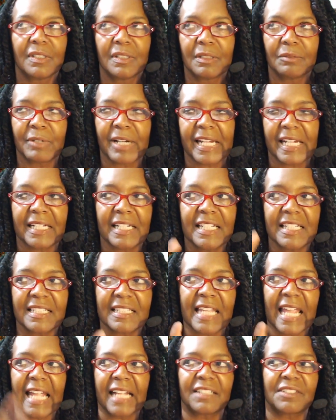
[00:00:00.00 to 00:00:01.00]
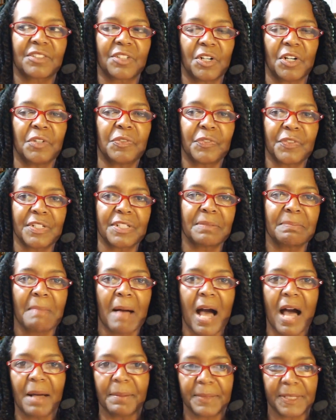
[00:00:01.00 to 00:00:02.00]
wait, his ex girlfriend's
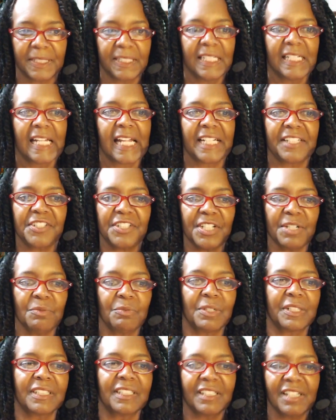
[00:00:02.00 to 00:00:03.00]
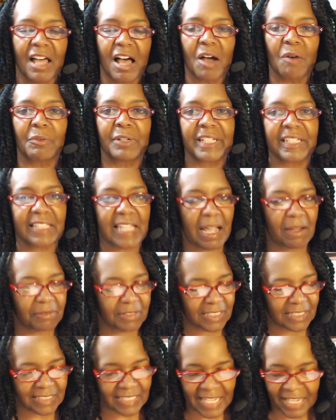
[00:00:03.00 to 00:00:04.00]
mama, and she went along with it. That
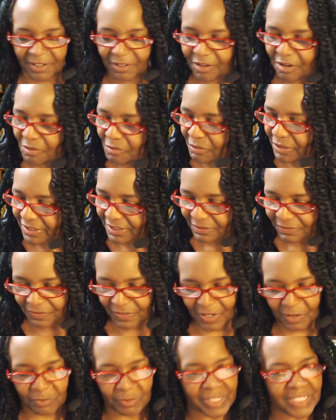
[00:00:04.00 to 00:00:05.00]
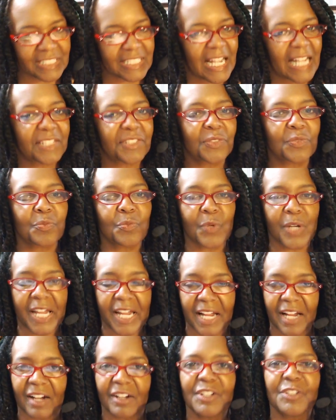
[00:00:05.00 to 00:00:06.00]
was a letter on What the Fuck Wednesday. I
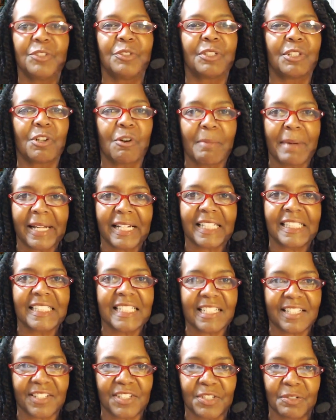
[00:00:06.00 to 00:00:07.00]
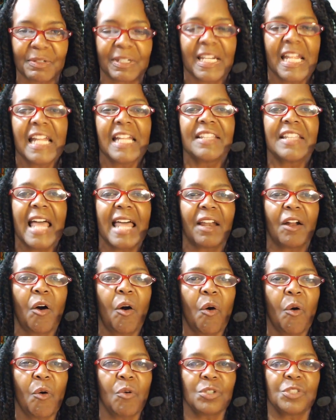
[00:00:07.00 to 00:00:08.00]
swear, you can go back and listen to it. That
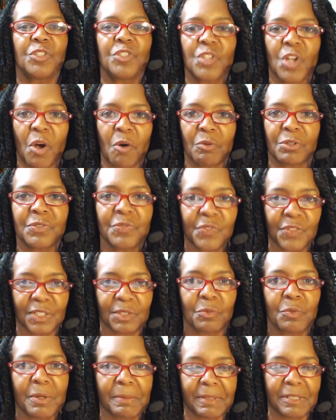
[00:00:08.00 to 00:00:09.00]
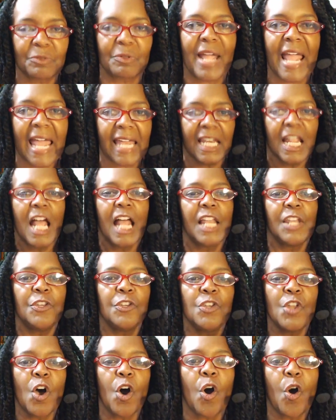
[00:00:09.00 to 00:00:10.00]
whole show was full of women who had
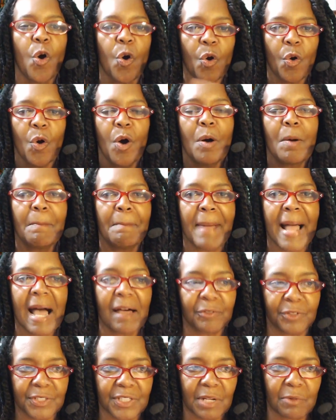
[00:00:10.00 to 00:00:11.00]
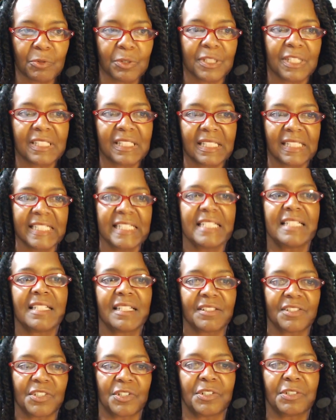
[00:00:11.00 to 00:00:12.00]
no boundaries and were the least
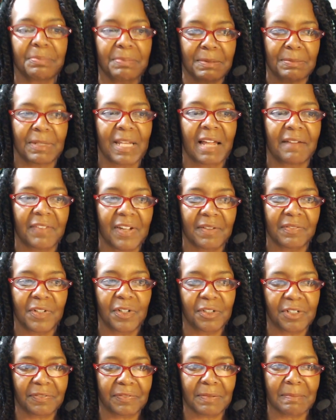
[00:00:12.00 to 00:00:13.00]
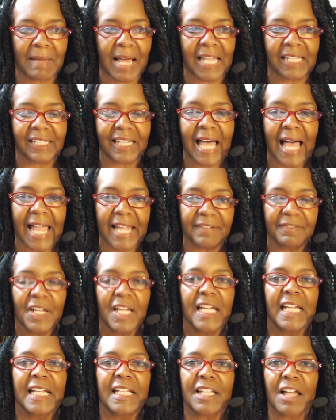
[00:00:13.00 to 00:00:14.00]
assertive people I've ever heard of in my life.
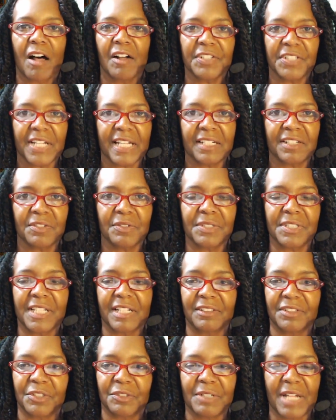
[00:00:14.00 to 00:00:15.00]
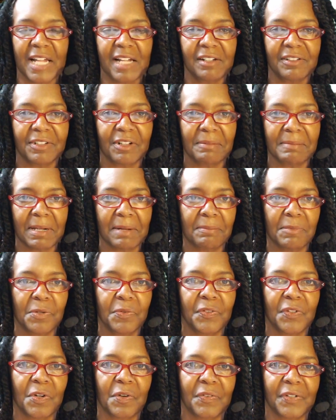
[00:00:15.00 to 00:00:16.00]
All she had to do was tell dude, hell no, I'm not
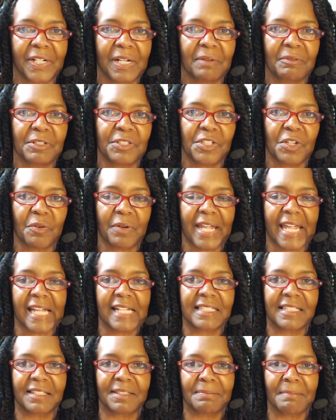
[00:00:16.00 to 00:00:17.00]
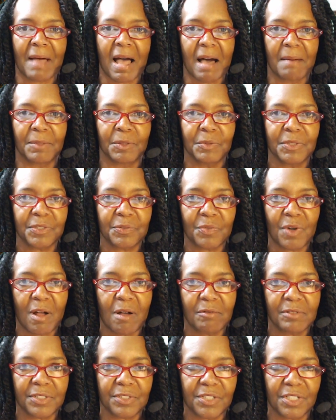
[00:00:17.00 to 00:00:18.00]
moving over there with your ex's mama. What's
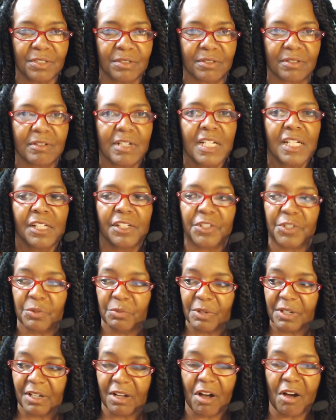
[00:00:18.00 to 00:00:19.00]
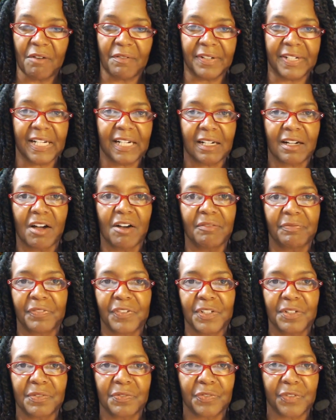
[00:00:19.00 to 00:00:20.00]
wrong with you? You want to go over there? Go
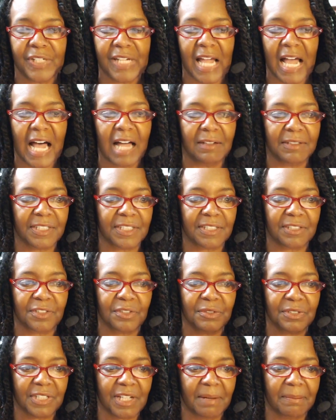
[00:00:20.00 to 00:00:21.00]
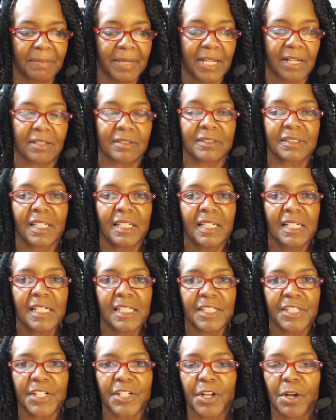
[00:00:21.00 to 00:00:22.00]
feel free. I'll just do something else
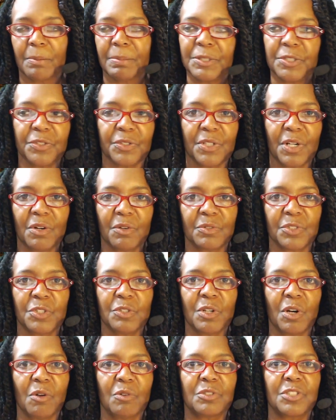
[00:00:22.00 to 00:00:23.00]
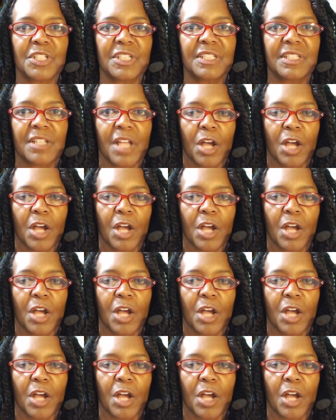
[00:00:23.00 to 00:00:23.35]
you know but you don't you don't just